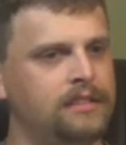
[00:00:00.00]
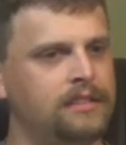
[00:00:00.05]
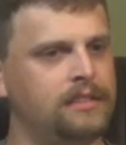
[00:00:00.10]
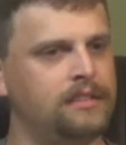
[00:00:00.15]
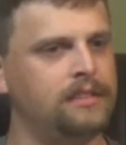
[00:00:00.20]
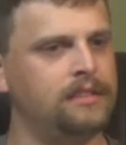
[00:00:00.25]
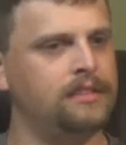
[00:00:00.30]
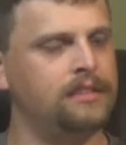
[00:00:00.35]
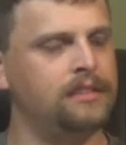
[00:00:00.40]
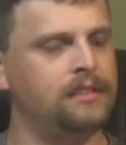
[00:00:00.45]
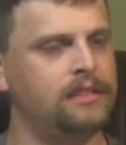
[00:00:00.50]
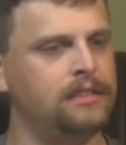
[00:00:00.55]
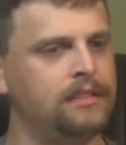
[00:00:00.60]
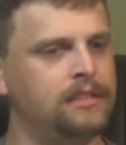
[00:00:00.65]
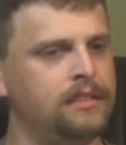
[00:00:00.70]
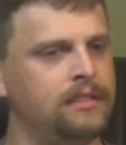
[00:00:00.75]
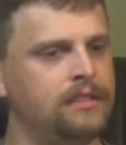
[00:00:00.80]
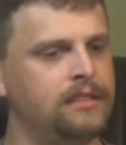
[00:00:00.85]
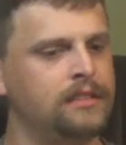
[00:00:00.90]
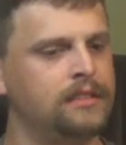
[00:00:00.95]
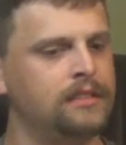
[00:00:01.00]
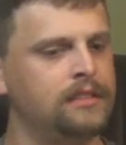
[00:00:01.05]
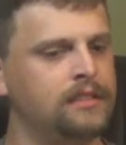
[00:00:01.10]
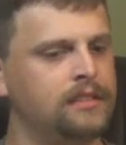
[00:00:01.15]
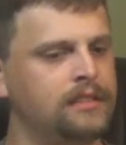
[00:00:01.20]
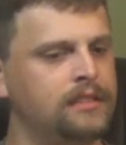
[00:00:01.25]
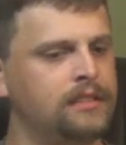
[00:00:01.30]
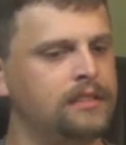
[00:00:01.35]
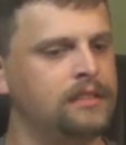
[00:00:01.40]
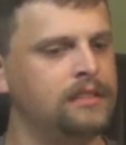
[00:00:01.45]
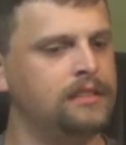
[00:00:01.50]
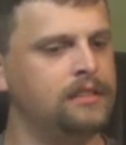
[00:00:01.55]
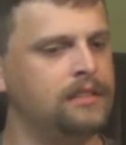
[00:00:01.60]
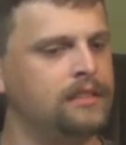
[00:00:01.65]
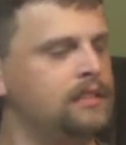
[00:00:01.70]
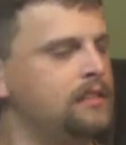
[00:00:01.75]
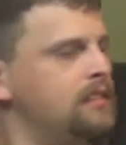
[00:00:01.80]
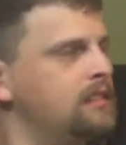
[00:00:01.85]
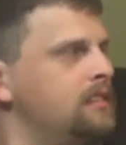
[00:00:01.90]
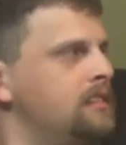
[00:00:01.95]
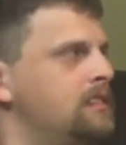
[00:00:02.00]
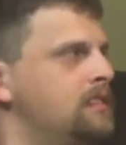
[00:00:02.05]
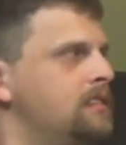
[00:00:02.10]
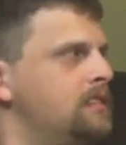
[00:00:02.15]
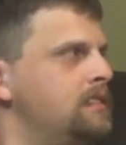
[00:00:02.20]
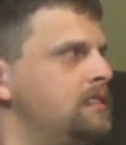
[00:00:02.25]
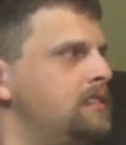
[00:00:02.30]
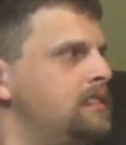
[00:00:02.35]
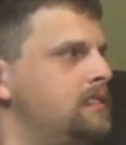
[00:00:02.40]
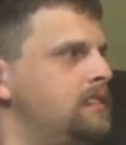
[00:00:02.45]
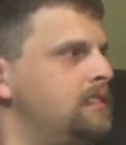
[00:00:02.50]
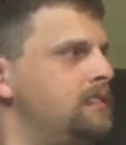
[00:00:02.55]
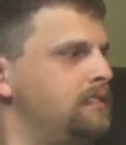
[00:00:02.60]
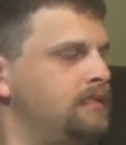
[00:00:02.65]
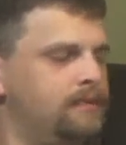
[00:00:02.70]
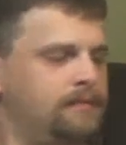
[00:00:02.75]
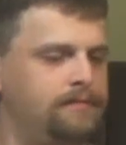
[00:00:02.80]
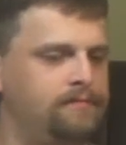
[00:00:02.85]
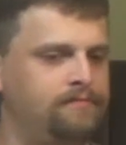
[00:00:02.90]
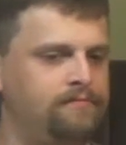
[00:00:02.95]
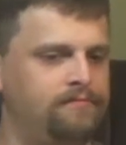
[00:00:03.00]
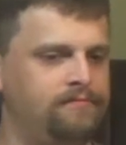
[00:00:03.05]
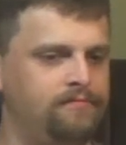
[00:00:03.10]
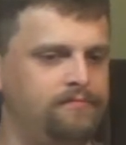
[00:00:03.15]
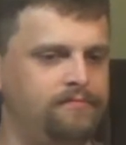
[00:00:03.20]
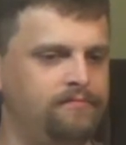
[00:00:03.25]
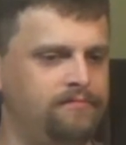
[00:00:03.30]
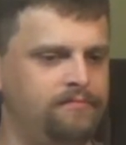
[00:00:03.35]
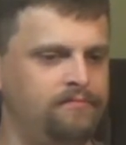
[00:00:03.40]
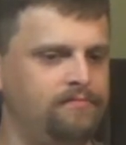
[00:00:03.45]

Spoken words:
No words are spoken by the person on screen.